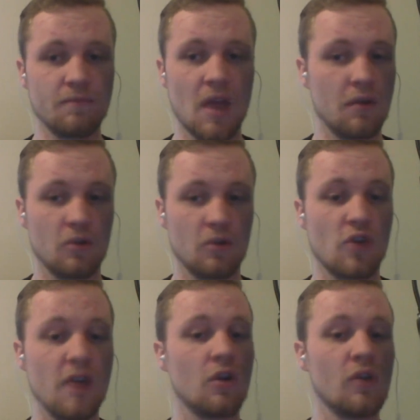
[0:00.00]
and
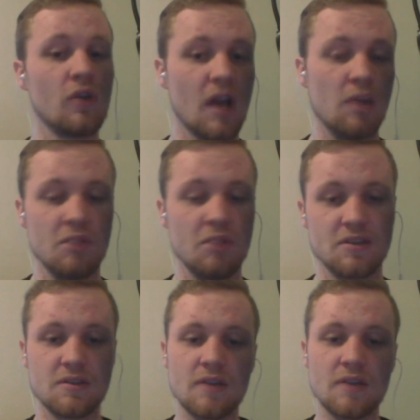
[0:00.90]
create your own kind of
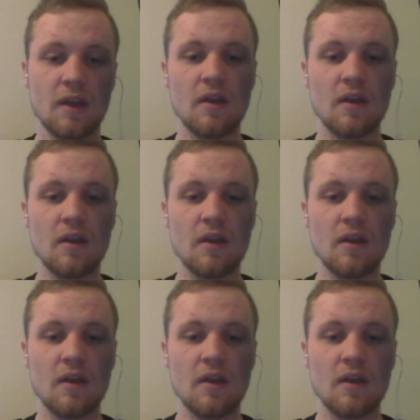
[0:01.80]
business thing.